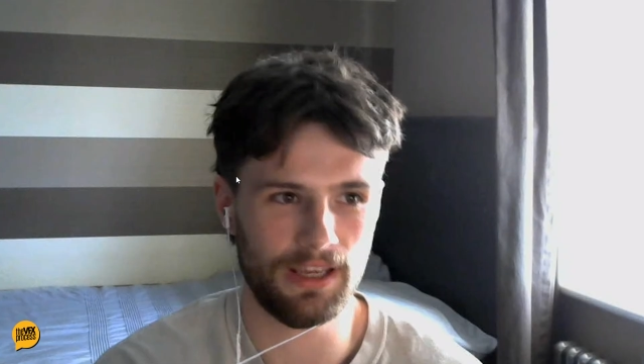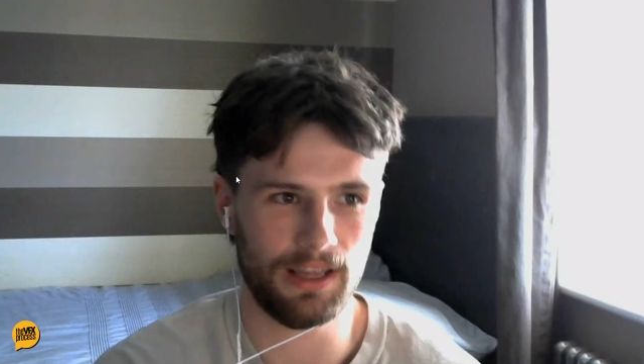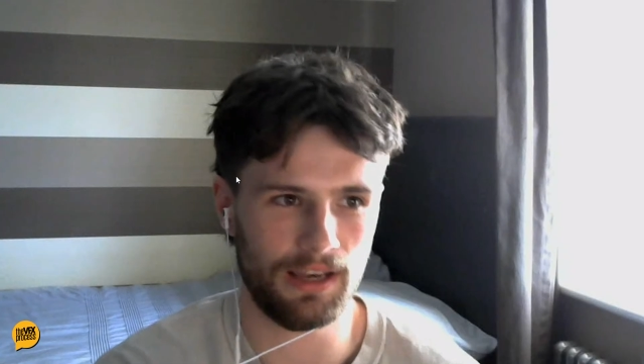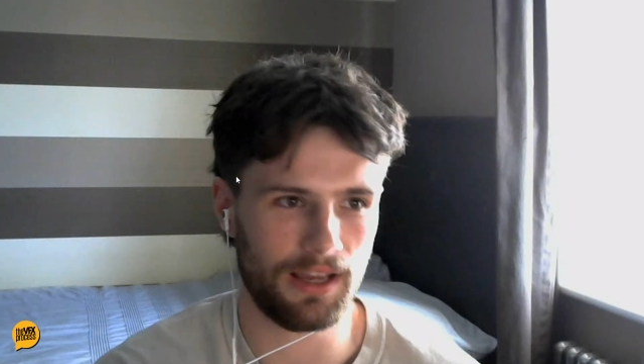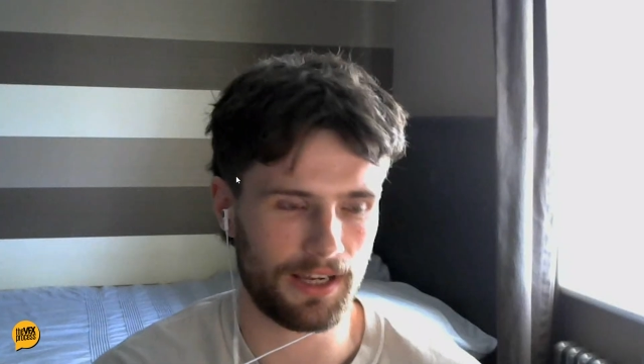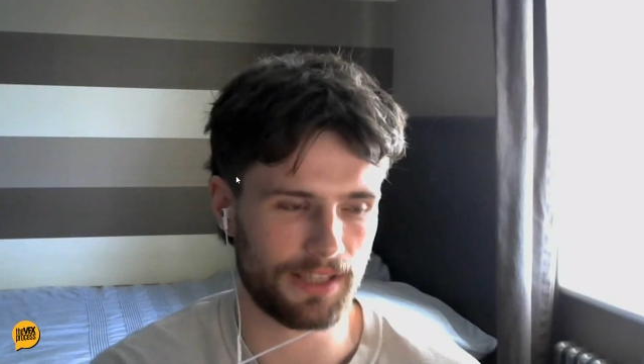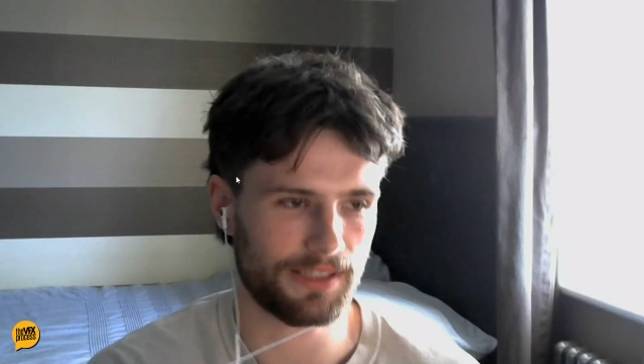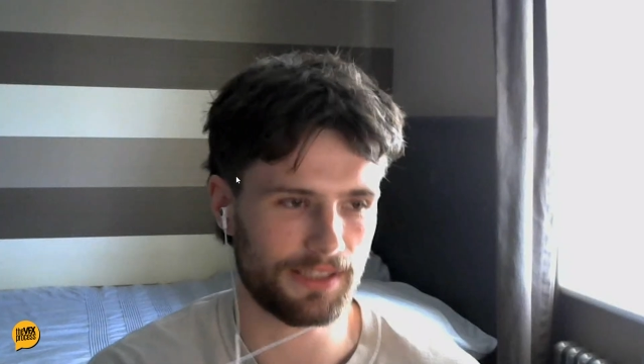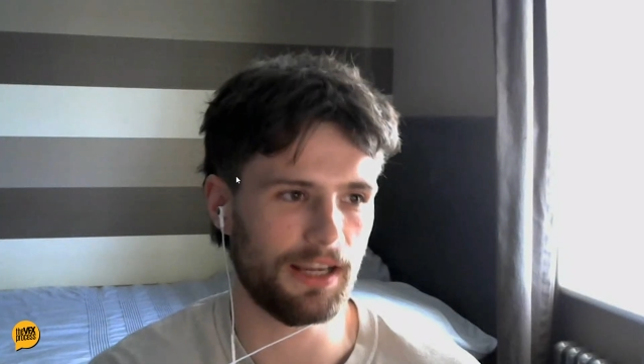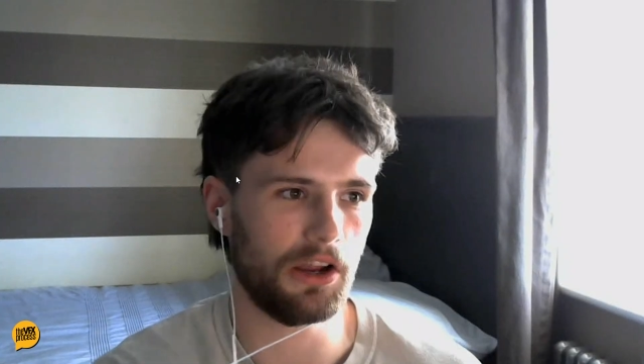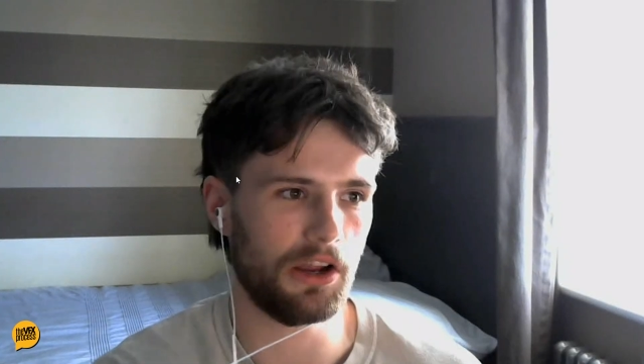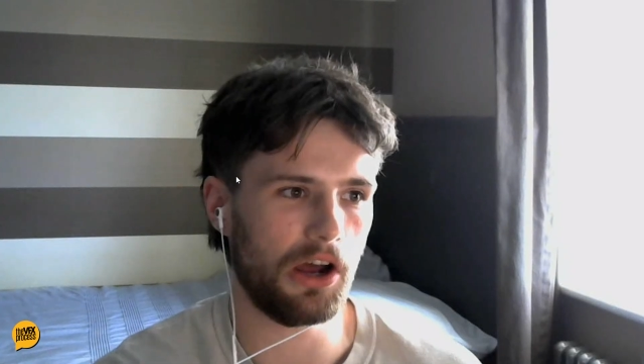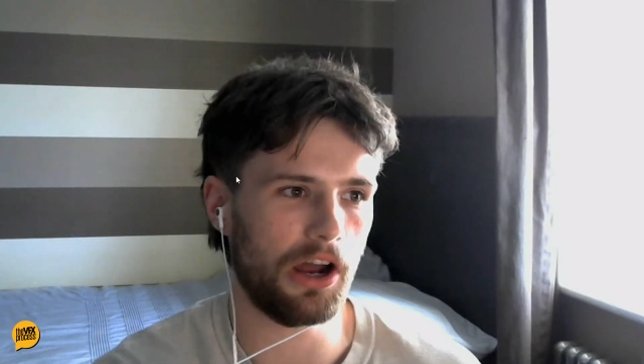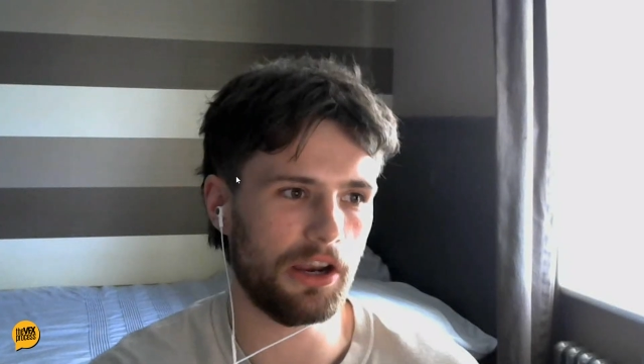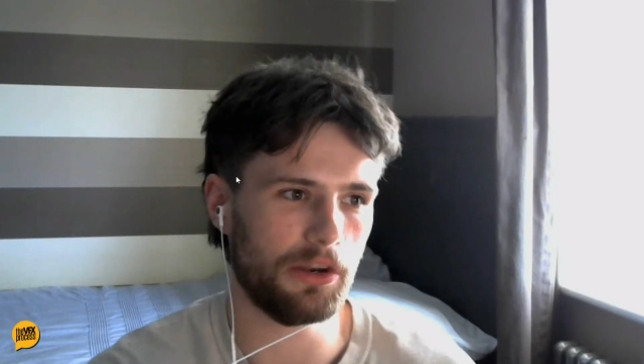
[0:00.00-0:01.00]
Yeah, like I said,
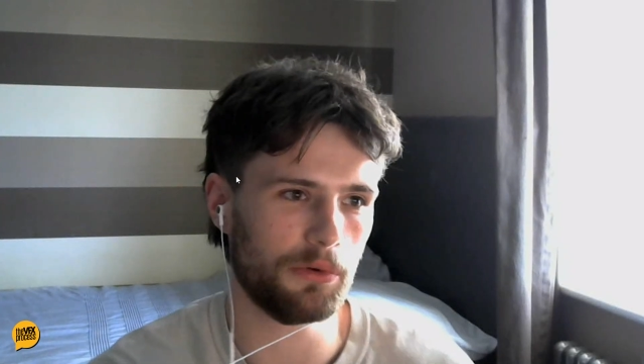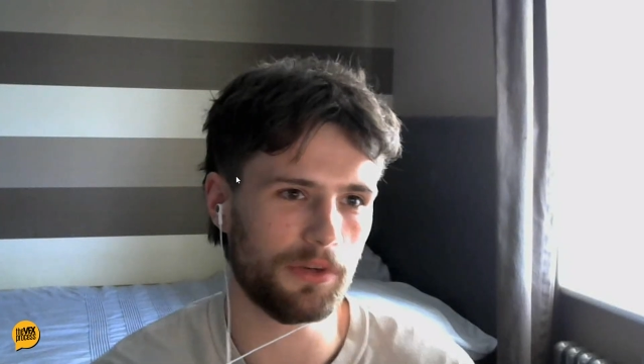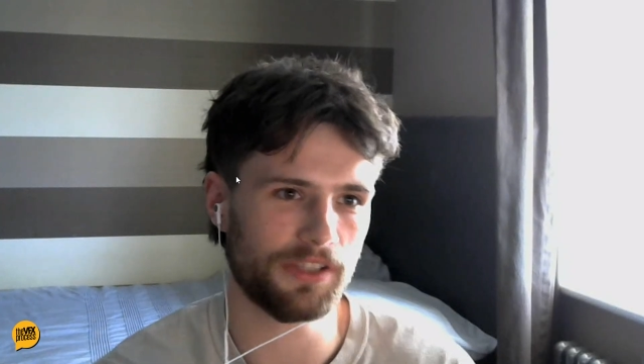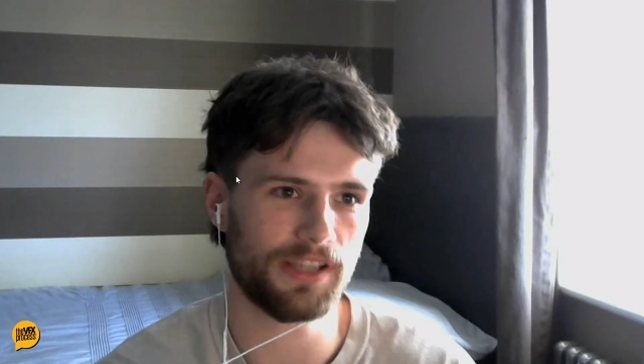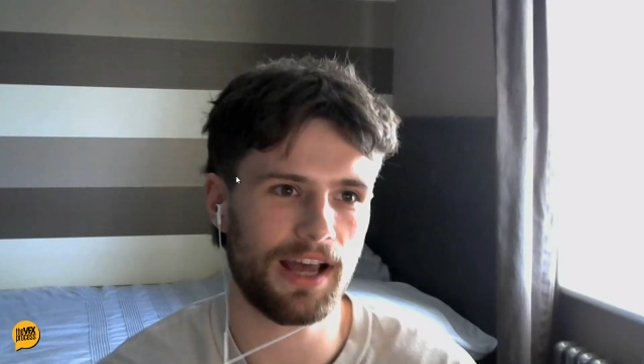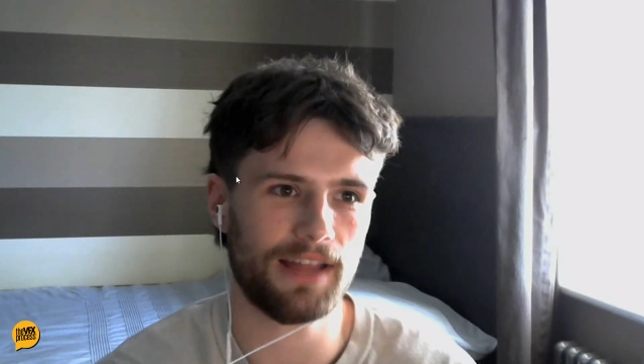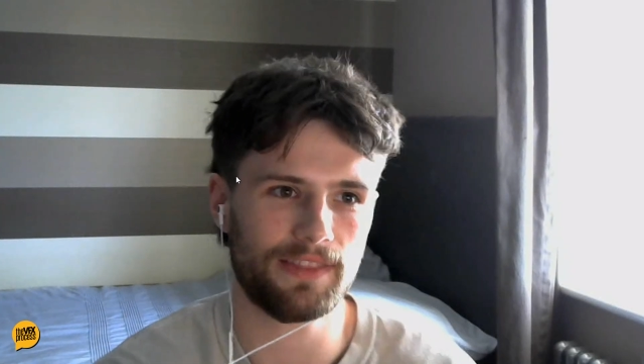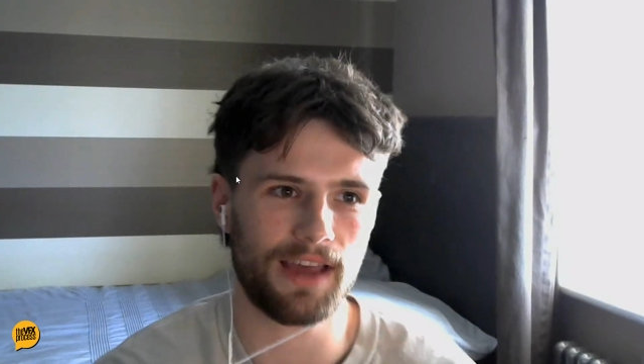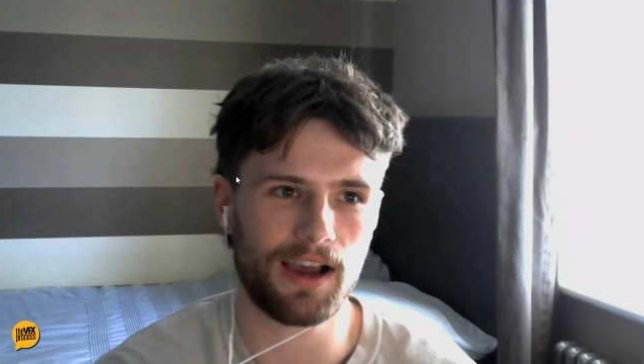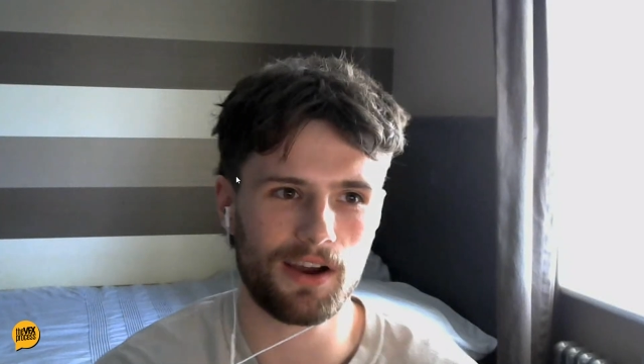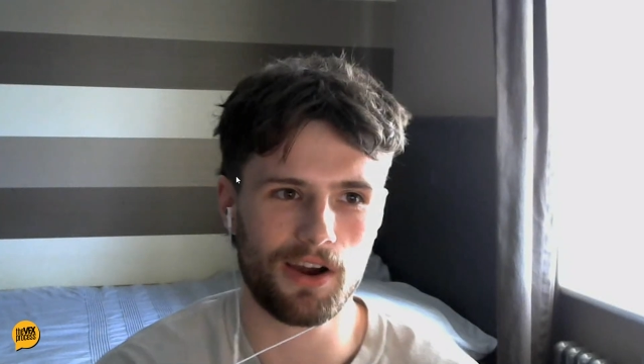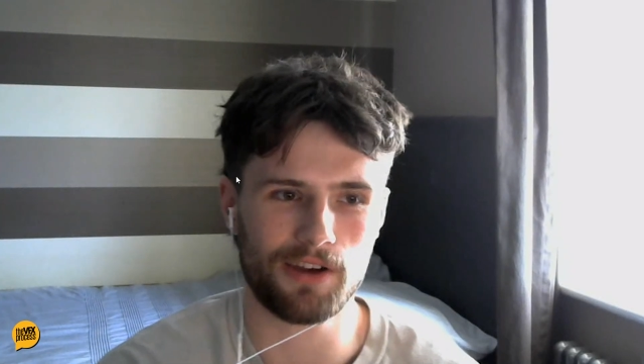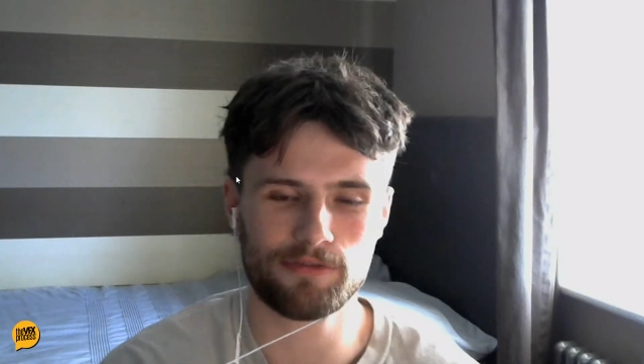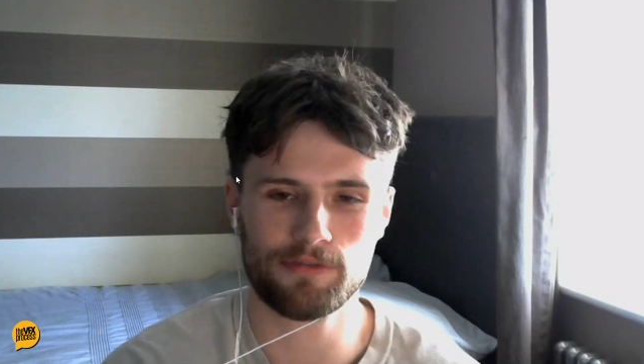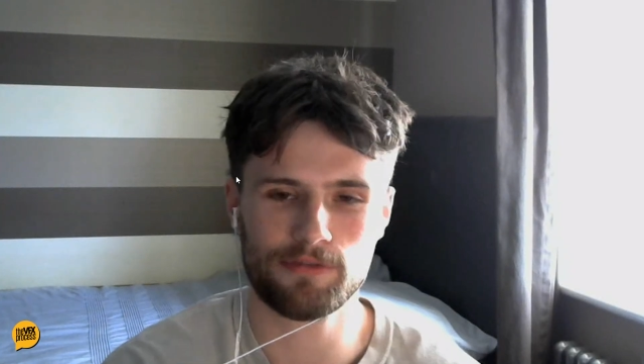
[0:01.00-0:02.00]
I'd always had that
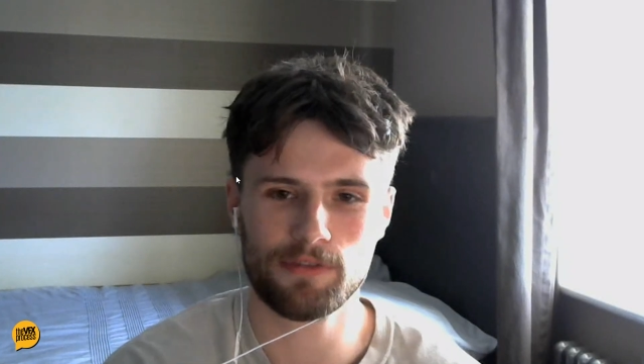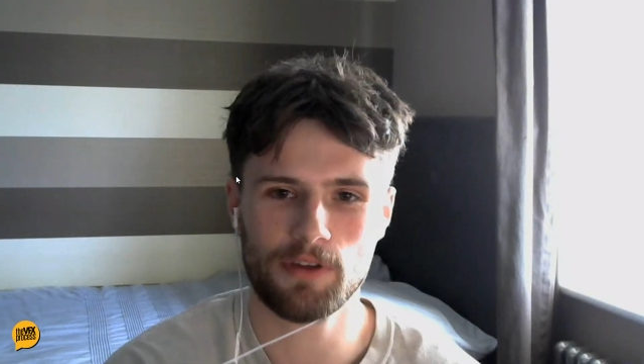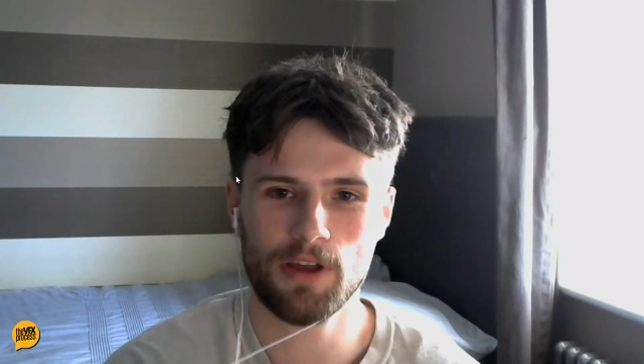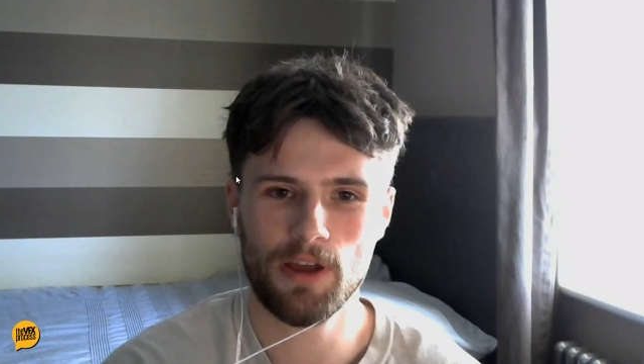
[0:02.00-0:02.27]
kind of